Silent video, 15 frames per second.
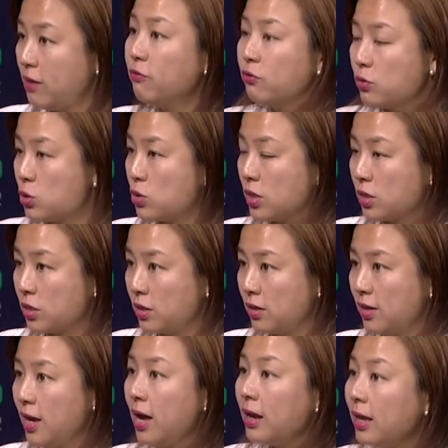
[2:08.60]
infrastructure
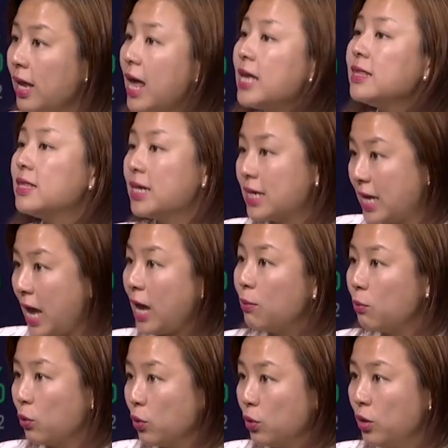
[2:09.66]
let the
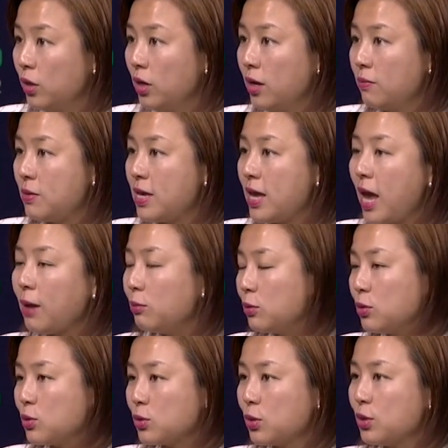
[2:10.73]
gamer be able
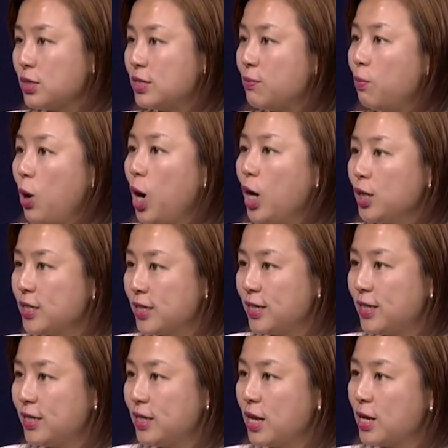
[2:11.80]
to sort of
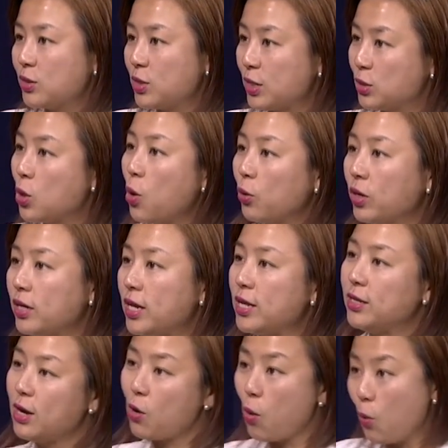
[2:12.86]
deposit their, their, token in
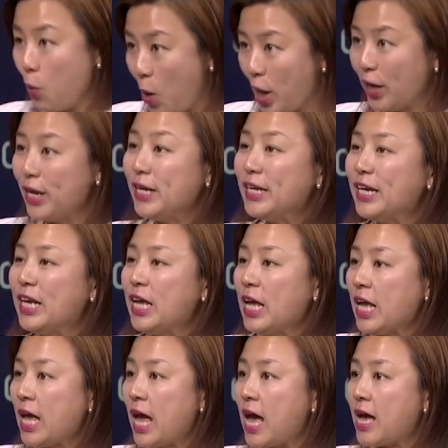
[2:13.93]
their own wallet. I see.
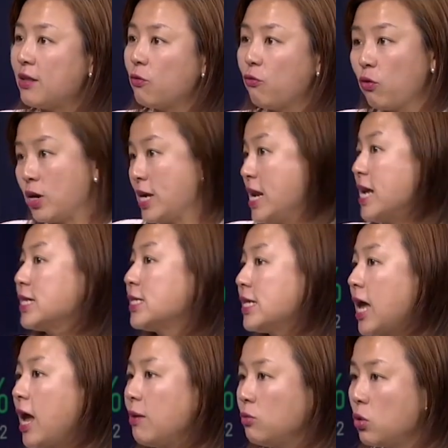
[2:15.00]
And for the next
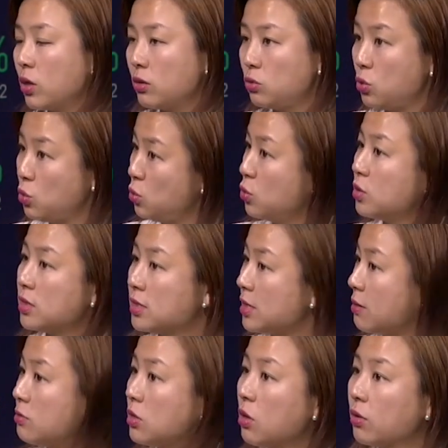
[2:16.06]
game, you can use the
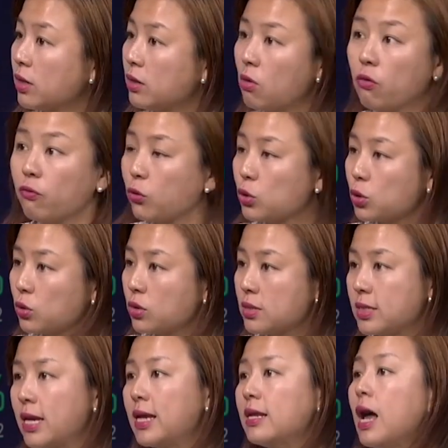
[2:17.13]
same token or virtual goods
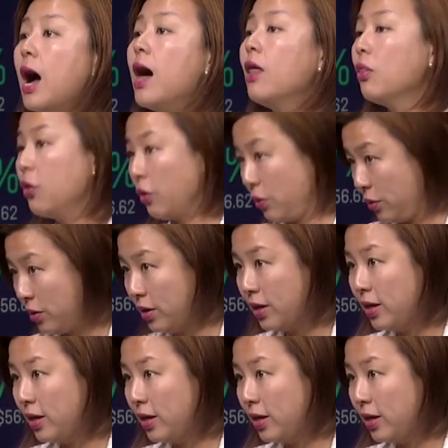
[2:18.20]
in other